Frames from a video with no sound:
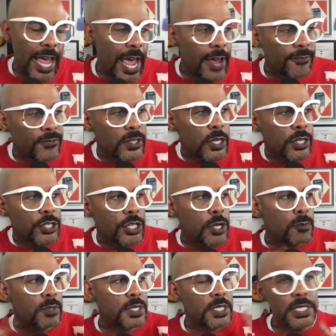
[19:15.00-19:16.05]
After she
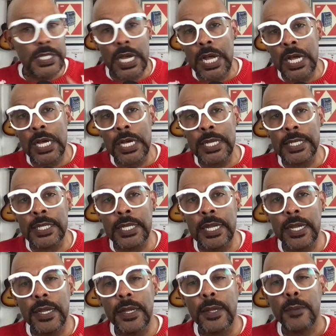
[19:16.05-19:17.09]
was done
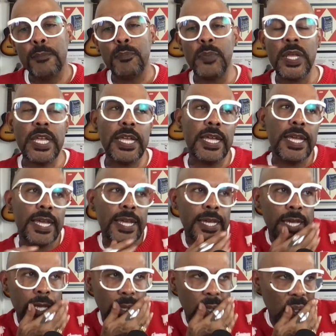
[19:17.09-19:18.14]

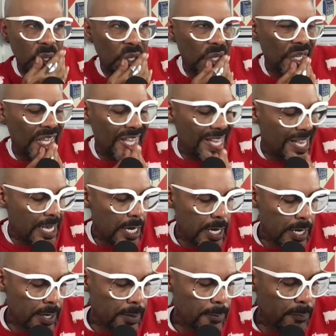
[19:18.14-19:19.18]
being
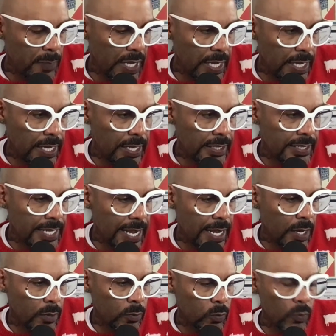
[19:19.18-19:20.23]

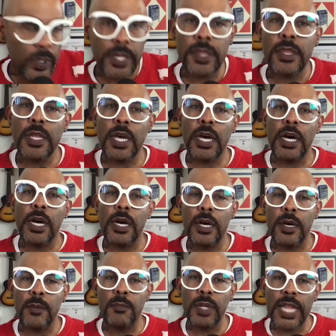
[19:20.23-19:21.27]
down with
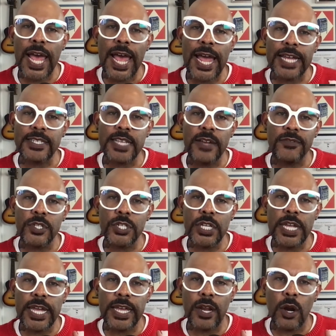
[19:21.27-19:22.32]
blacks, after
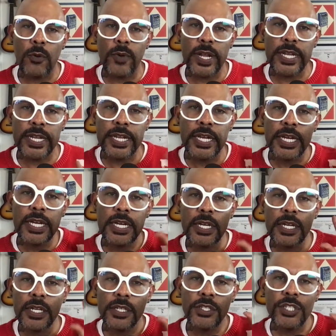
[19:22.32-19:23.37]
she had already
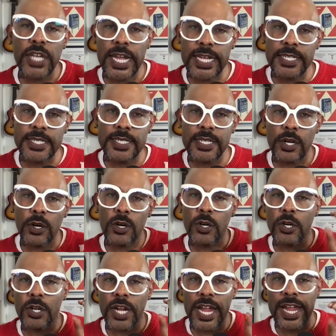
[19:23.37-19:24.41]
chased
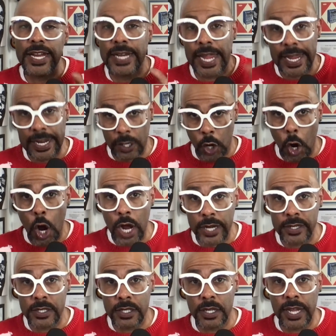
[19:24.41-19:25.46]
her and caught
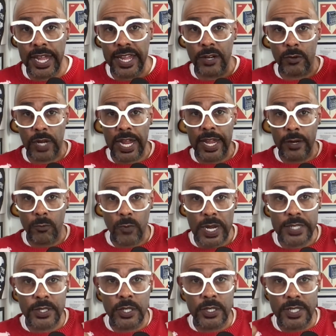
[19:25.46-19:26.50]
and
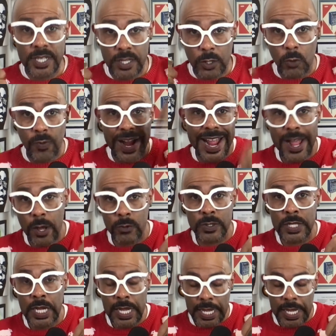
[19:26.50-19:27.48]
wrestled to the ground,